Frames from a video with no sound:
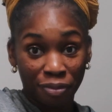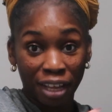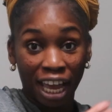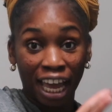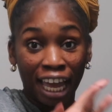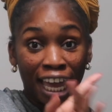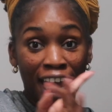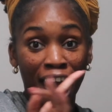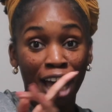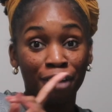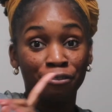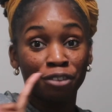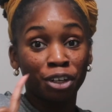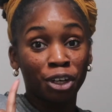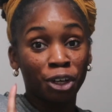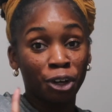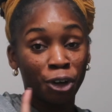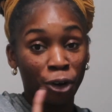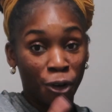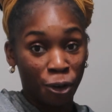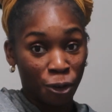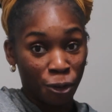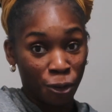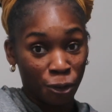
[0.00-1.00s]
I have a
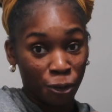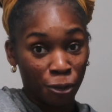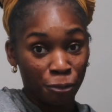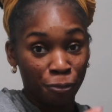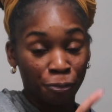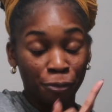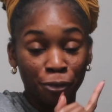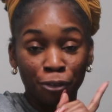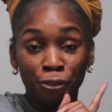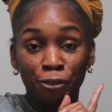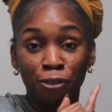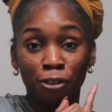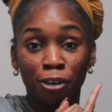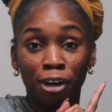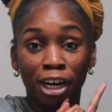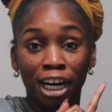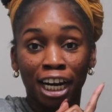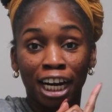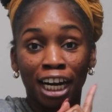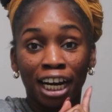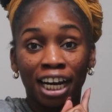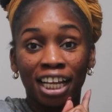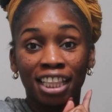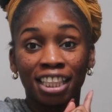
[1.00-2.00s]
goal
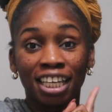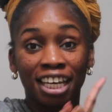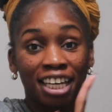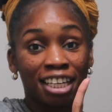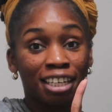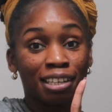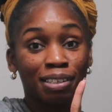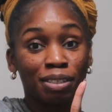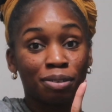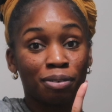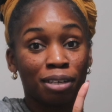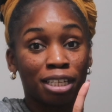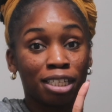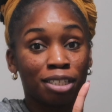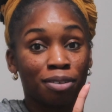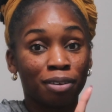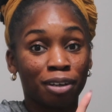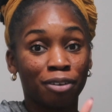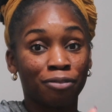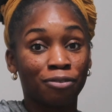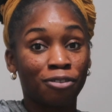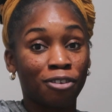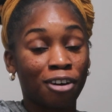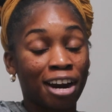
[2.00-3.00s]
for the end of
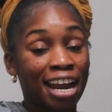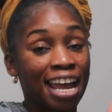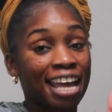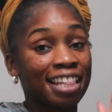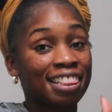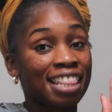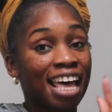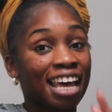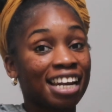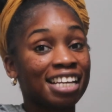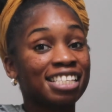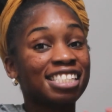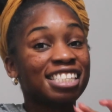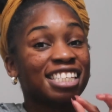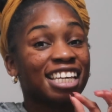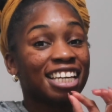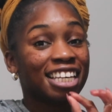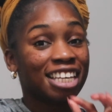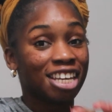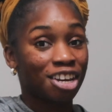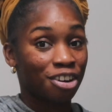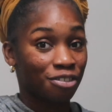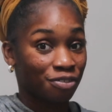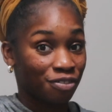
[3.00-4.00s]
2024, and that is
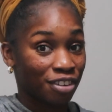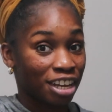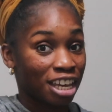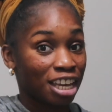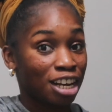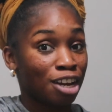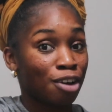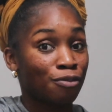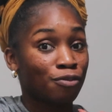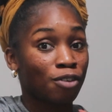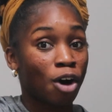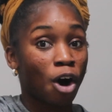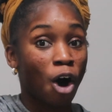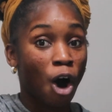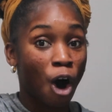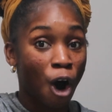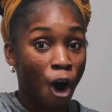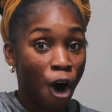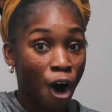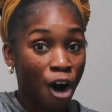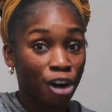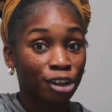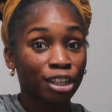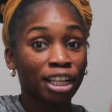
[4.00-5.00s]
to get rid of
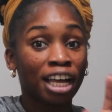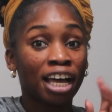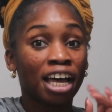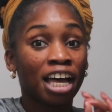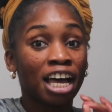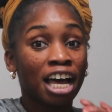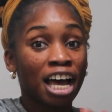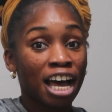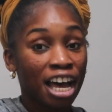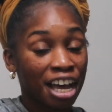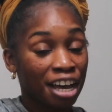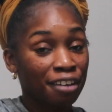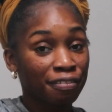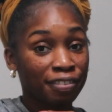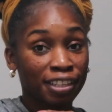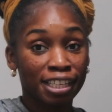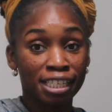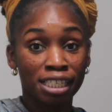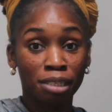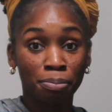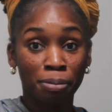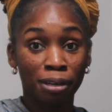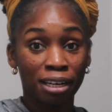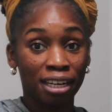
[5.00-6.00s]
all of
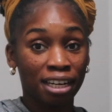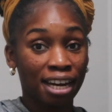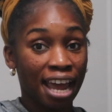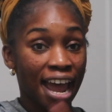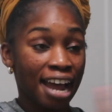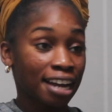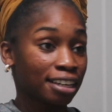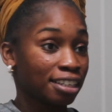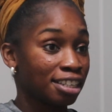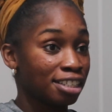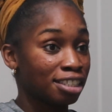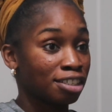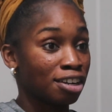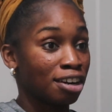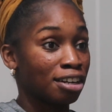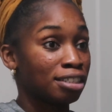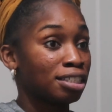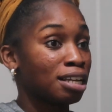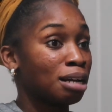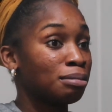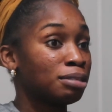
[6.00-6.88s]
these pitted acne scars.